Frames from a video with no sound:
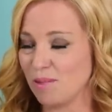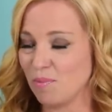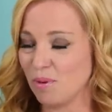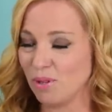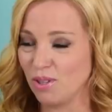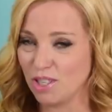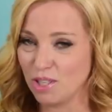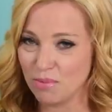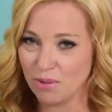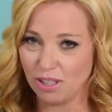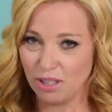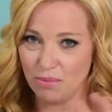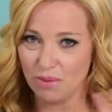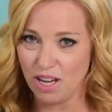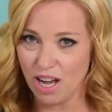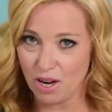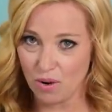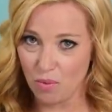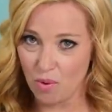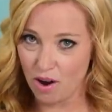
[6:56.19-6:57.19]
but ultimately we
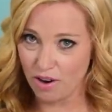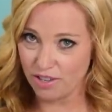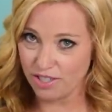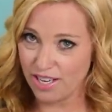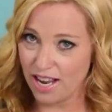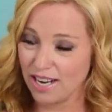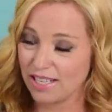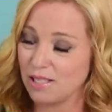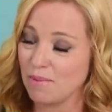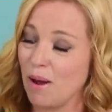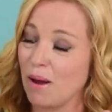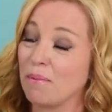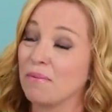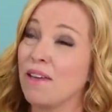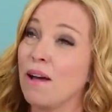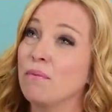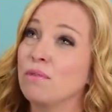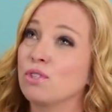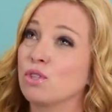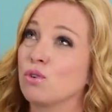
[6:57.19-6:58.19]
got a water taxi back.
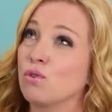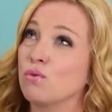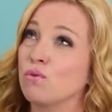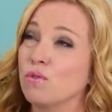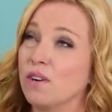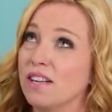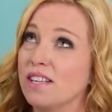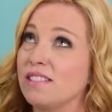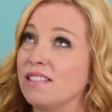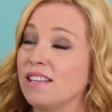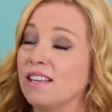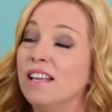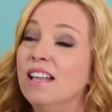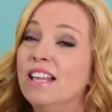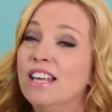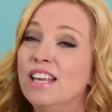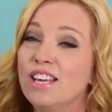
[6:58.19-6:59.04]
That was crazy.